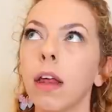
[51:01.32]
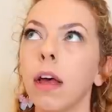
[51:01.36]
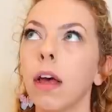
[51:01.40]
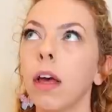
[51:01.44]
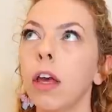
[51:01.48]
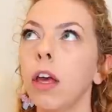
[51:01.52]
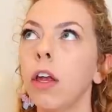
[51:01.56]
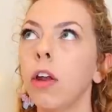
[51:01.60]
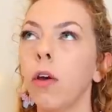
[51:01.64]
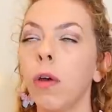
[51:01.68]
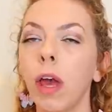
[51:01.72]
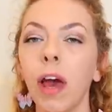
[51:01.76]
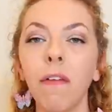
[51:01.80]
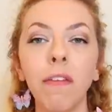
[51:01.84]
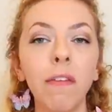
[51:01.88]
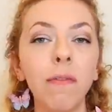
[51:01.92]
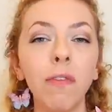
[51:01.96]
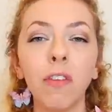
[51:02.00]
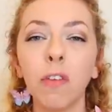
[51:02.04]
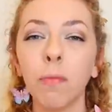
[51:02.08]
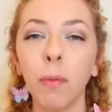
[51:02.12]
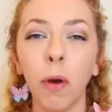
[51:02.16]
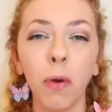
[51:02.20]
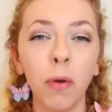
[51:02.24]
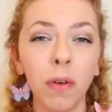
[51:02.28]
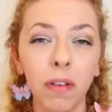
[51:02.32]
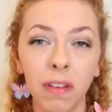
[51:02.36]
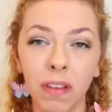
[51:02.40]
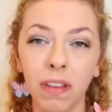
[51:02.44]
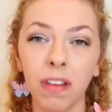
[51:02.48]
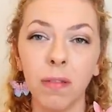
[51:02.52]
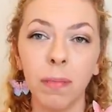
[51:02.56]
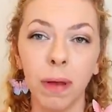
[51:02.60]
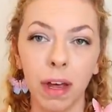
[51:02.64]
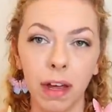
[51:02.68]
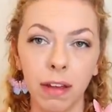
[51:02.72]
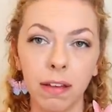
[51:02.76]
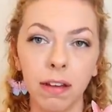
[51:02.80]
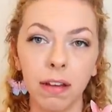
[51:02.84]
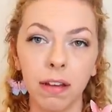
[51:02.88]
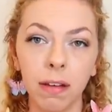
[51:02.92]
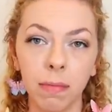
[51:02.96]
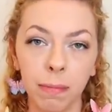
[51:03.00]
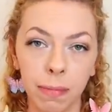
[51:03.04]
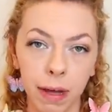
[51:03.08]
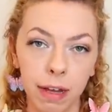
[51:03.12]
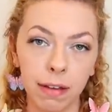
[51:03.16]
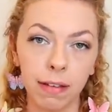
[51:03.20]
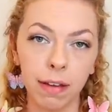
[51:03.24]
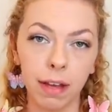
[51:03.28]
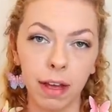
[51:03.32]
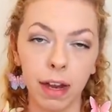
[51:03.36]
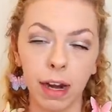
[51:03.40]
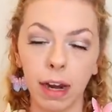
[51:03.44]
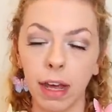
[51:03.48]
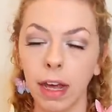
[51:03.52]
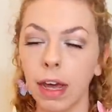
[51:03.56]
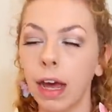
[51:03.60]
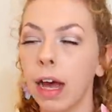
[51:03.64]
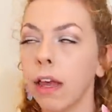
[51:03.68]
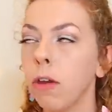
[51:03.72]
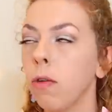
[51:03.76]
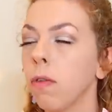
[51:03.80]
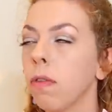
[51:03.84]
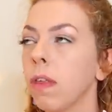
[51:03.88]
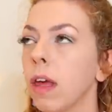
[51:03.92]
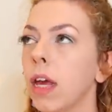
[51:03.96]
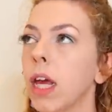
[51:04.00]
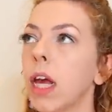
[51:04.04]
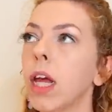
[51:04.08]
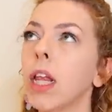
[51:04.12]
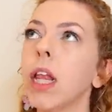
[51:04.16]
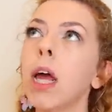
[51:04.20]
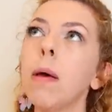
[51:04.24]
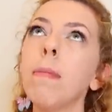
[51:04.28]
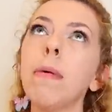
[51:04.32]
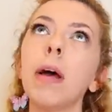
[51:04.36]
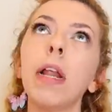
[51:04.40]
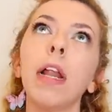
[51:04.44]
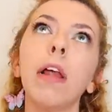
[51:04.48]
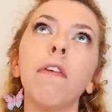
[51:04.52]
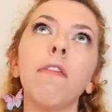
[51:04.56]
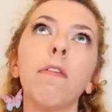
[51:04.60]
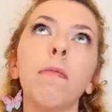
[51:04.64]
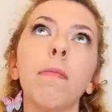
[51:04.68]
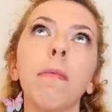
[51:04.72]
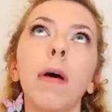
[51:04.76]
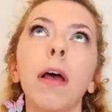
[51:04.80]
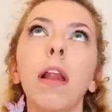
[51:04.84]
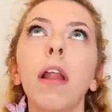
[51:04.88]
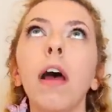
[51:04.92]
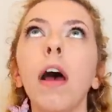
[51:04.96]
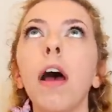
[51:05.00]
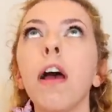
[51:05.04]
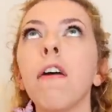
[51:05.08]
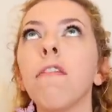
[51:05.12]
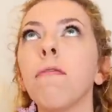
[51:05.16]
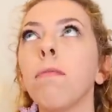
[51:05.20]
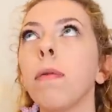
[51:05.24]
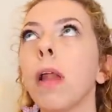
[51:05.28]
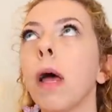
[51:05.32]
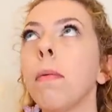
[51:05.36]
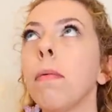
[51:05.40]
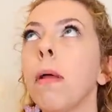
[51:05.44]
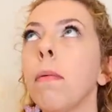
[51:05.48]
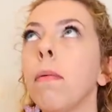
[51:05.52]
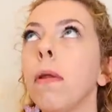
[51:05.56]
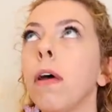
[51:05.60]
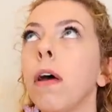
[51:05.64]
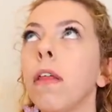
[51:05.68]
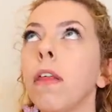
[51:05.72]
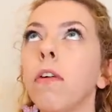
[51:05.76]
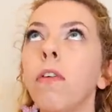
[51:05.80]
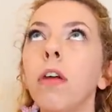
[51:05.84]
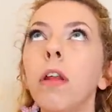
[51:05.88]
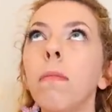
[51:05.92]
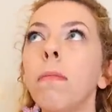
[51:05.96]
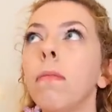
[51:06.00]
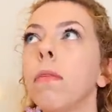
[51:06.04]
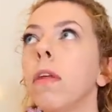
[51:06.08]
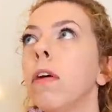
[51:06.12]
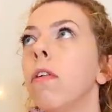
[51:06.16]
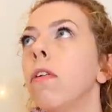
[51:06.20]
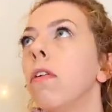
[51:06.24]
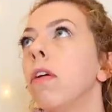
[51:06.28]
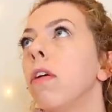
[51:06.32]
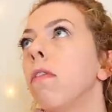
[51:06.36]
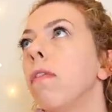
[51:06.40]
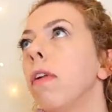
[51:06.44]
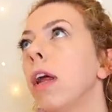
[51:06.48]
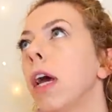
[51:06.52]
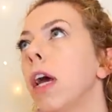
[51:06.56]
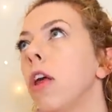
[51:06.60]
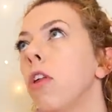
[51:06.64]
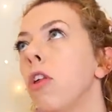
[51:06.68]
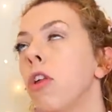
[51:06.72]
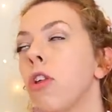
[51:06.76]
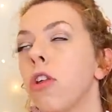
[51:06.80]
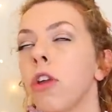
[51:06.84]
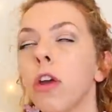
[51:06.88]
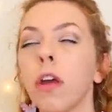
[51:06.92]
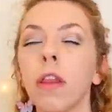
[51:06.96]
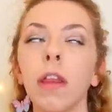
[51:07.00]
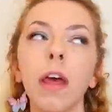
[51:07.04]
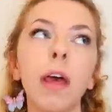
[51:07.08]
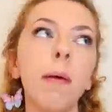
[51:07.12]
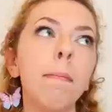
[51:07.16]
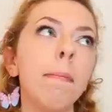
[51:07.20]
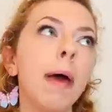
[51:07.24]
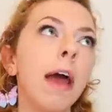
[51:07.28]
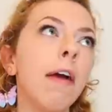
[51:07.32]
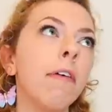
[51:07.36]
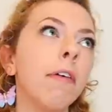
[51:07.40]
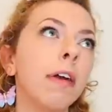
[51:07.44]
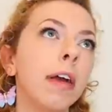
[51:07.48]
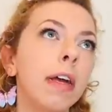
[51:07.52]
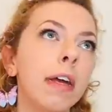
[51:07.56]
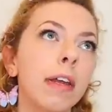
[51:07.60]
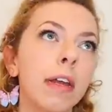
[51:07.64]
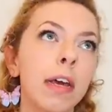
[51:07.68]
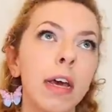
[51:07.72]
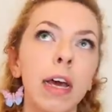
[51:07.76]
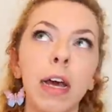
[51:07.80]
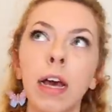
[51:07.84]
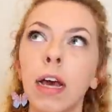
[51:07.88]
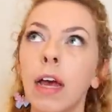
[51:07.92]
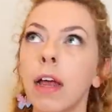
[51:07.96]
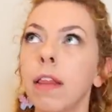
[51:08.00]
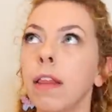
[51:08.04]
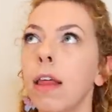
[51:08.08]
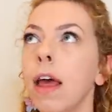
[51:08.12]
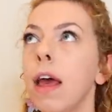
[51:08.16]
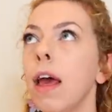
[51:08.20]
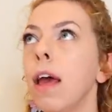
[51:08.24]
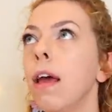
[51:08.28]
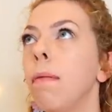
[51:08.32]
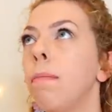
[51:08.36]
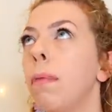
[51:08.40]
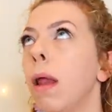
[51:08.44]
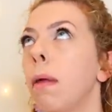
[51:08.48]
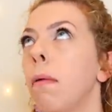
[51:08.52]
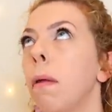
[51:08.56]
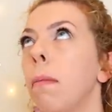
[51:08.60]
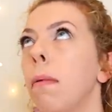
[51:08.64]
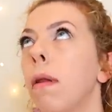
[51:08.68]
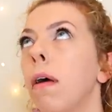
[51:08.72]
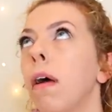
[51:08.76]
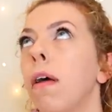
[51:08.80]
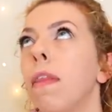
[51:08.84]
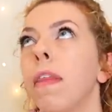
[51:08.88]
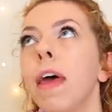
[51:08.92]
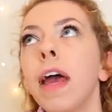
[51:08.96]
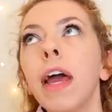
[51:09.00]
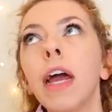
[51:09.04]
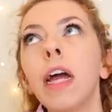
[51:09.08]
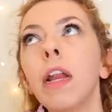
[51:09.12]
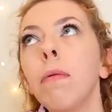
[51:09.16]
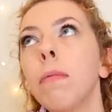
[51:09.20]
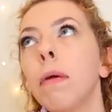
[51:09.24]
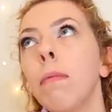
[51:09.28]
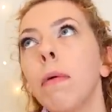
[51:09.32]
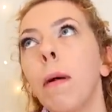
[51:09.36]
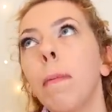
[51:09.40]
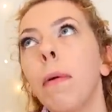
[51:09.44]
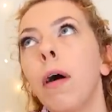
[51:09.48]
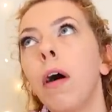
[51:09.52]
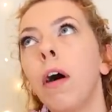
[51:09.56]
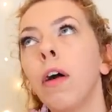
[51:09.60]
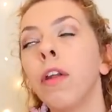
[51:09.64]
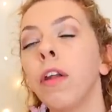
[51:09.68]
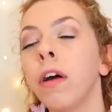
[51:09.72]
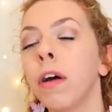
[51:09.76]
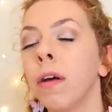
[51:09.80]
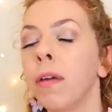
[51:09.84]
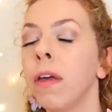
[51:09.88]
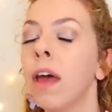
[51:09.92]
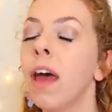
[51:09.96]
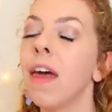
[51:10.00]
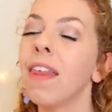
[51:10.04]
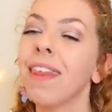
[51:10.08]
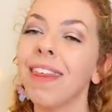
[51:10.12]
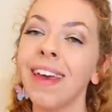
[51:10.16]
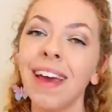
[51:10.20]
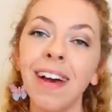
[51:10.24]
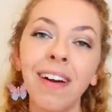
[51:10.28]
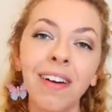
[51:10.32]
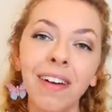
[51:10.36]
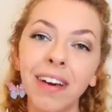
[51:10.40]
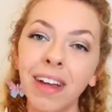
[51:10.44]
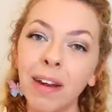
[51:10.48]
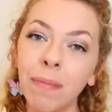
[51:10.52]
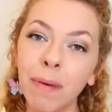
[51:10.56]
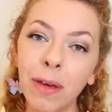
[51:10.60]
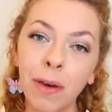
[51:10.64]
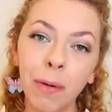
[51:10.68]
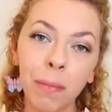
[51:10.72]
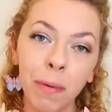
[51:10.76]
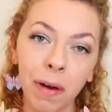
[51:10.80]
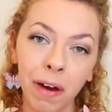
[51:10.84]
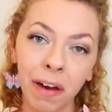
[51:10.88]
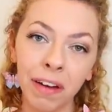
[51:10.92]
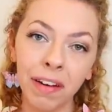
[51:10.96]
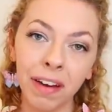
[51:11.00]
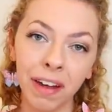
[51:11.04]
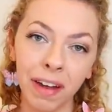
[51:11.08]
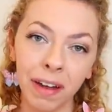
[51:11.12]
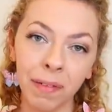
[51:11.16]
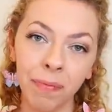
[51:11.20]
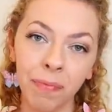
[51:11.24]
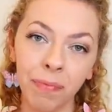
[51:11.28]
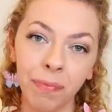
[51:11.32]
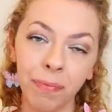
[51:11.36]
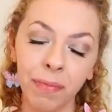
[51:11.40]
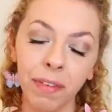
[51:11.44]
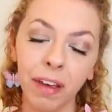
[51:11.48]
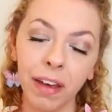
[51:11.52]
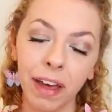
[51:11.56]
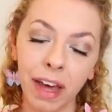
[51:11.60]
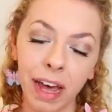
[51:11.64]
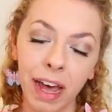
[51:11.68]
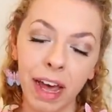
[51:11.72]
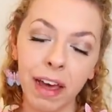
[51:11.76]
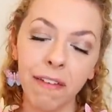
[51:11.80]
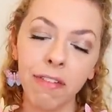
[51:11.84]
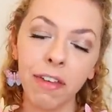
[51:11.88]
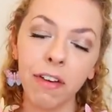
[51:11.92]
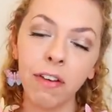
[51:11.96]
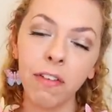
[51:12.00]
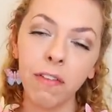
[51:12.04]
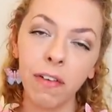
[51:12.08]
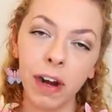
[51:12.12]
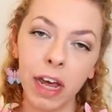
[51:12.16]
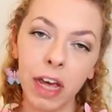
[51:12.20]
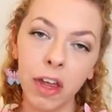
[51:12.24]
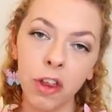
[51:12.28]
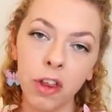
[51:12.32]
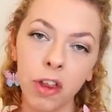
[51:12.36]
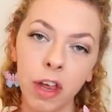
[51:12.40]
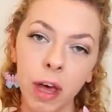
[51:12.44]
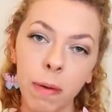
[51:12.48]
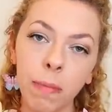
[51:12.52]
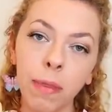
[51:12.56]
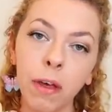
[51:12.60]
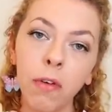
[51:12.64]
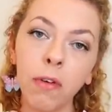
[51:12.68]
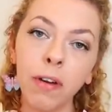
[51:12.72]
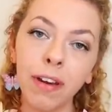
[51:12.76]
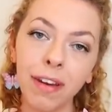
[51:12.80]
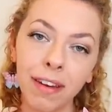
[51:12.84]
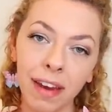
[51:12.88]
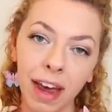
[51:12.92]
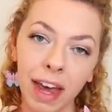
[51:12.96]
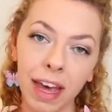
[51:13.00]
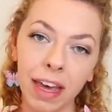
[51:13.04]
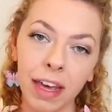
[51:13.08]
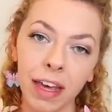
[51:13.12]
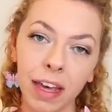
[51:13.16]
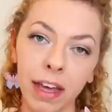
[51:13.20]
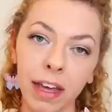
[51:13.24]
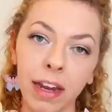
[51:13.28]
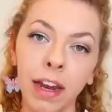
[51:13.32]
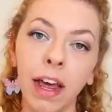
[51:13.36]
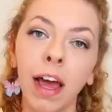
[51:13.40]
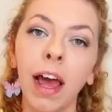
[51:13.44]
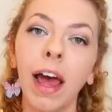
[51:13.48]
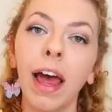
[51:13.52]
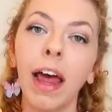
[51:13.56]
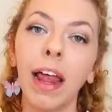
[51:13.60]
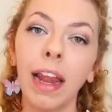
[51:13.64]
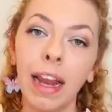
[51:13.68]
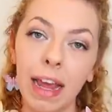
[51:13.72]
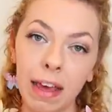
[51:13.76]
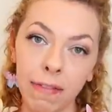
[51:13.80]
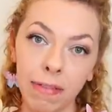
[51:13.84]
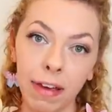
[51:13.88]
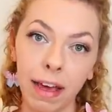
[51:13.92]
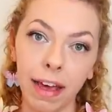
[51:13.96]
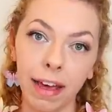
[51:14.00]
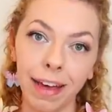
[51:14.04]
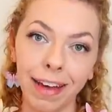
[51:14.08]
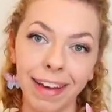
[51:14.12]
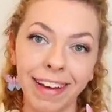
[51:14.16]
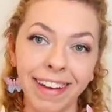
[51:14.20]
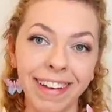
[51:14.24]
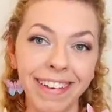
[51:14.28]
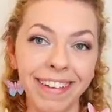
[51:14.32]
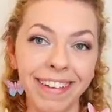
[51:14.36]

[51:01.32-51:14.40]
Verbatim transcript: that, you know, you haven't even spoken to this person basically, and you're thinking they're my love of my life, blah blah blah, they're in a relationship, they're married, they're blah blah blah, they're going to be my partner. They aren't going to be your partner. Okay, if they're in a relationship, they're already taken. Leave it.